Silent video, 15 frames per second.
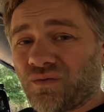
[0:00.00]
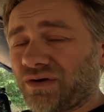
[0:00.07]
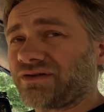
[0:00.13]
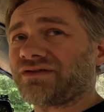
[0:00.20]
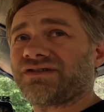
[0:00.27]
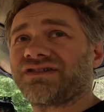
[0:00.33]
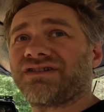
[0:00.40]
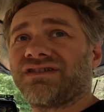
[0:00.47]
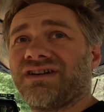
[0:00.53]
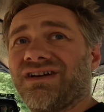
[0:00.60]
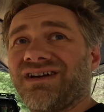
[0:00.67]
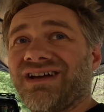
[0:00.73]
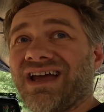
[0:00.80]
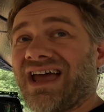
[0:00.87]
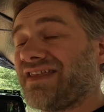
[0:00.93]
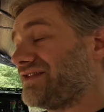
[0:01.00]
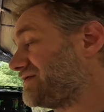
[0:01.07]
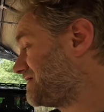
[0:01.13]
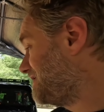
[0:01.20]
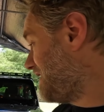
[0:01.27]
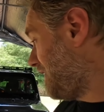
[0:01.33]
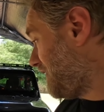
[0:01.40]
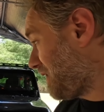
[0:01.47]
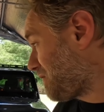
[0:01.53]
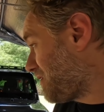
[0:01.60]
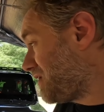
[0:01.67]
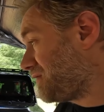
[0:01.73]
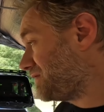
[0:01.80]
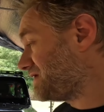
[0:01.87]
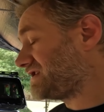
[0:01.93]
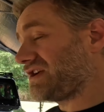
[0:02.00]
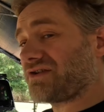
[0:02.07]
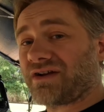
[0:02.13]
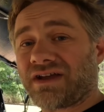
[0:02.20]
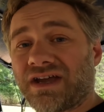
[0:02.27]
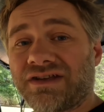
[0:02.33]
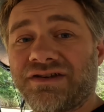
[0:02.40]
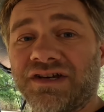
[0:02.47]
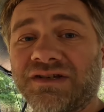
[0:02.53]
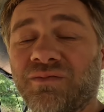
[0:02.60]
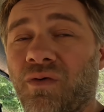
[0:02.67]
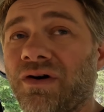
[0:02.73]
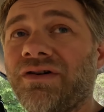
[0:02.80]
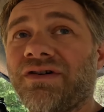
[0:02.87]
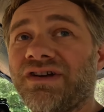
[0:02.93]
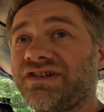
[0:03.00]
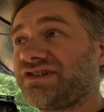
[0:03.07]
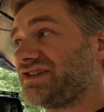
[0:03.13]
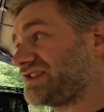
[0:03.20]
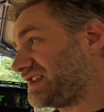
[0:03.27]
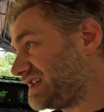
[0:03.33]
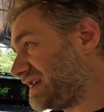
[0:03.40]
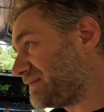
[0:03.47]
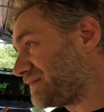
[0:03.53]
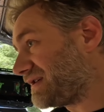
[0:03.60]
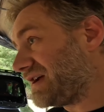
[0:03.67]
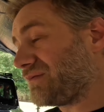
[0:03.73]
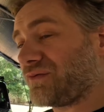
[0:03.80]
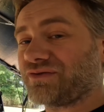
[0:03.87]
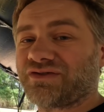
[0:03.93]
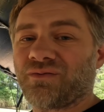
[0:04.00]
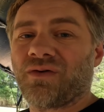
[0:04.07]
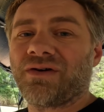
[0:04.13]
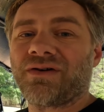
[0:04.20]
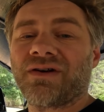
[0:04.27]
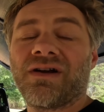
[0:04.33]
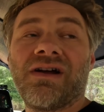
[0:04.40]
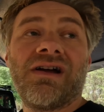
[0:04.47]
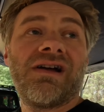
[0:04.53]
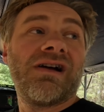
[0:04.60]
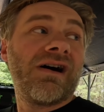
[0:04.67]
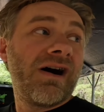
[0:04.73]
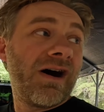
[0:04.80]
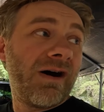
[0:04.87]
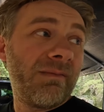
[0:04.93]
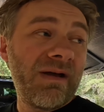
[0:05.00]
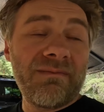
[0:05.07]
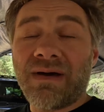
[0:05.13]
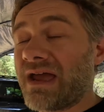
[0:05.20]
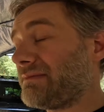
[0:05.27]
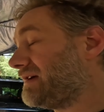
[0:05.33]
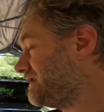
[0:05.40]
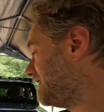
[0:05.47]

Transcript: wanders. And there's nothing wrong with the steering. It just wanders. It's just the Jeep. It wants to wander. It may be